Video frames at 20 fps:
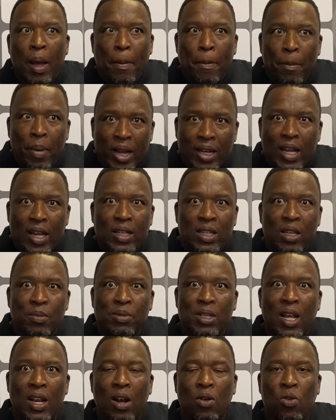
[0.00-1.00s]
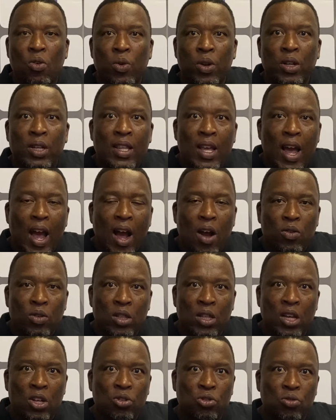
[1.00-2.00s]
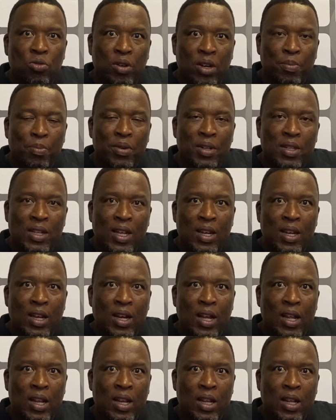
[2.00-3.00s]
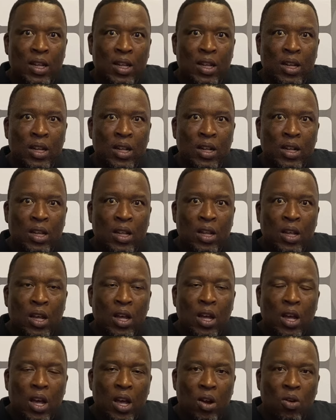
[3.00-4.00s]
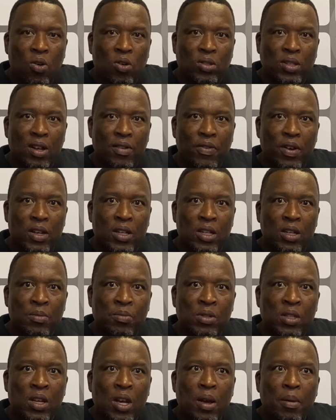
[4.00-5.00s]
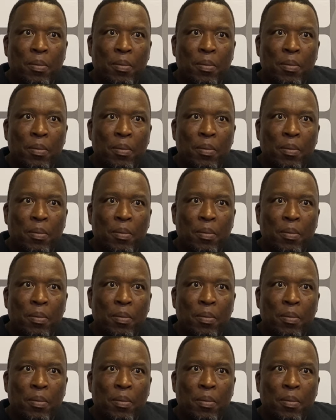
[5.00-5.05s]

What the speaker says: better teams that are going there out there to represent the COSAFA teams.